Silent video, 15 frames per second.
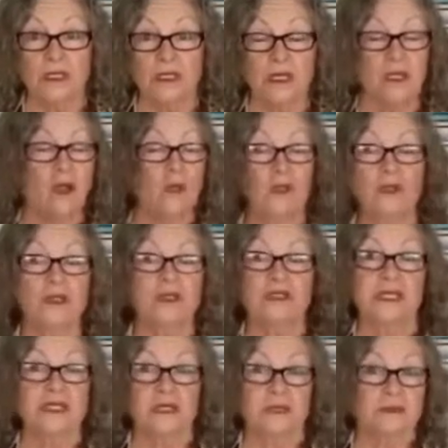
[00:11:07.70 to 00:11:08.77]
they all run their
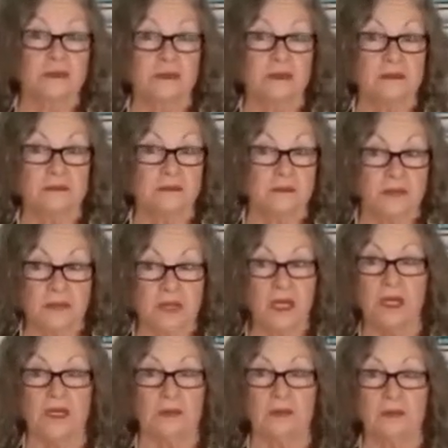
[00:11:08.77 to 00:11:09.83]
day on
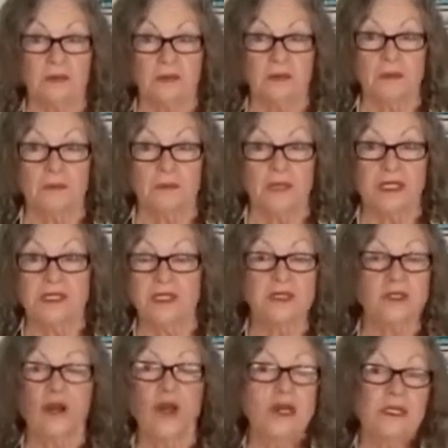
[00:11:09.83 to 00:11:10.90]
time. Because
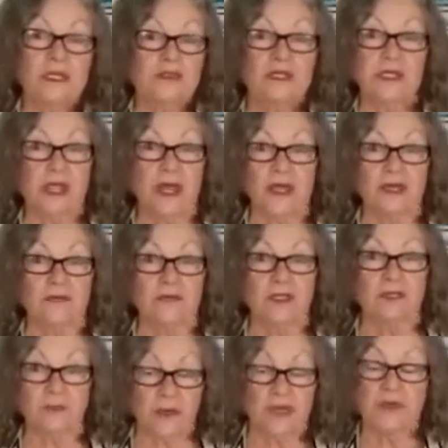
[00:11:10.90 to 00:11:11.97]
that's all any of us have.
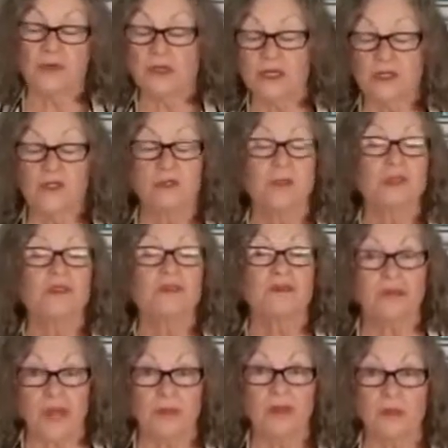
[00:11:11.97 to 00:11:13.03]
It, by the way, is your most
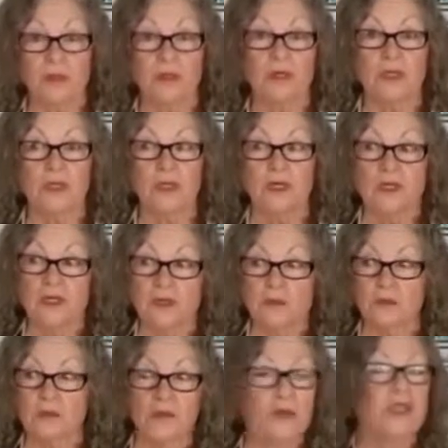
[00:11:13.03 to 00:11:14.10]
valuable,
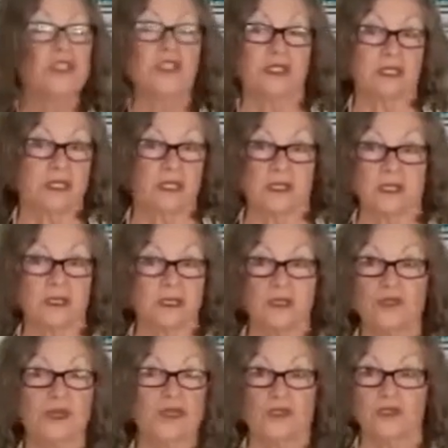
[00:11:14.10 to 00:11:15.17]
precious
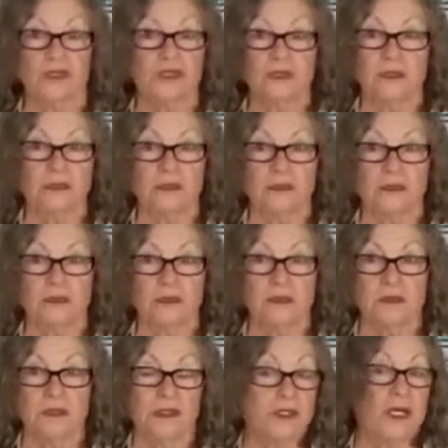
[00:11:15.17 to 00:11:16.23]
treasure,
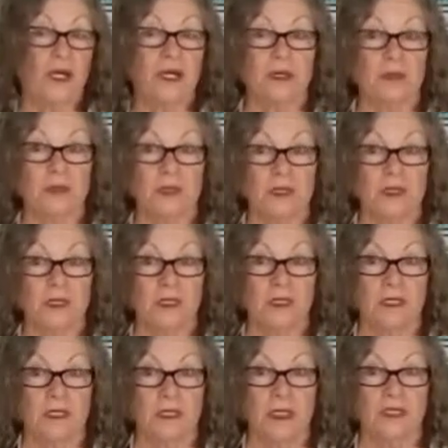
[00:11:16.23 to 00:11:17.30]
your time.
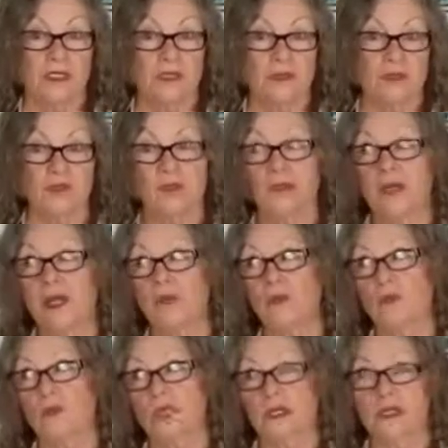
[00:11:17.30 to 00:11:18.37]
And so if you're like
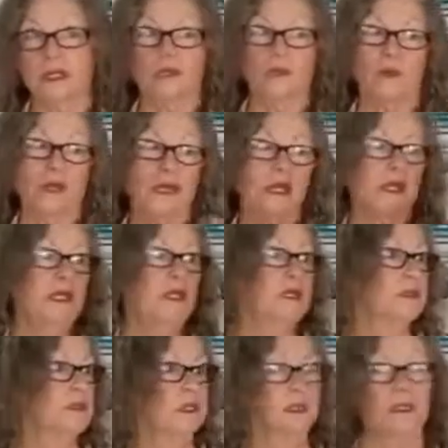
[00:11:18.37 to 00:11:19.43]
whittling away,
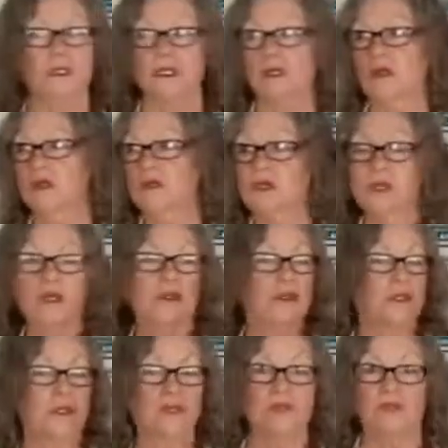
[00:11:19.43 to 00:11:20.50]
just a little goes here
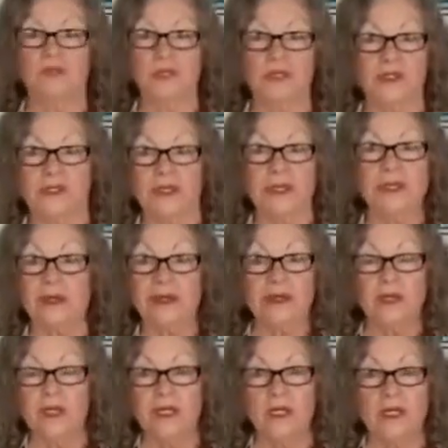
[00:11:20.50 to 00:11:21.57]
and a little flutters here,
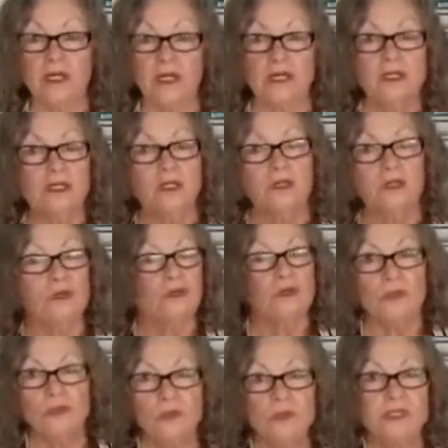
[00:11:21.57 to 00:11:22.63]
you're
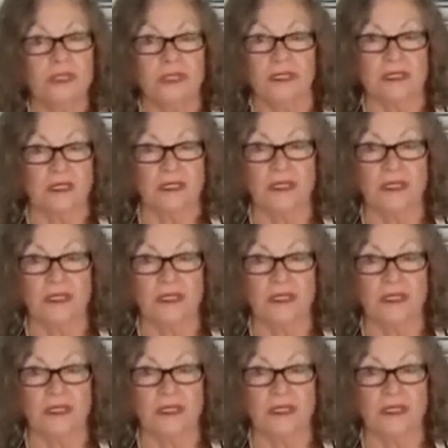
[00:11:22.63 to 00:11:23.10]
losing